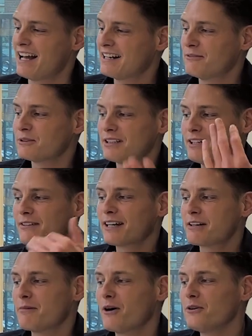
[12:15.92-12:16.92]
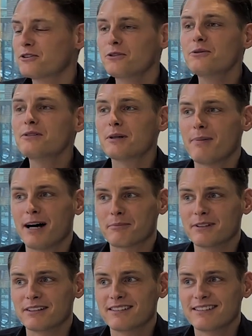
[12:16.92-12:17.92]
And I was living in my old student
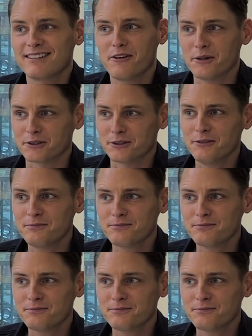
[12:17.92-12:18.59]
apartment also.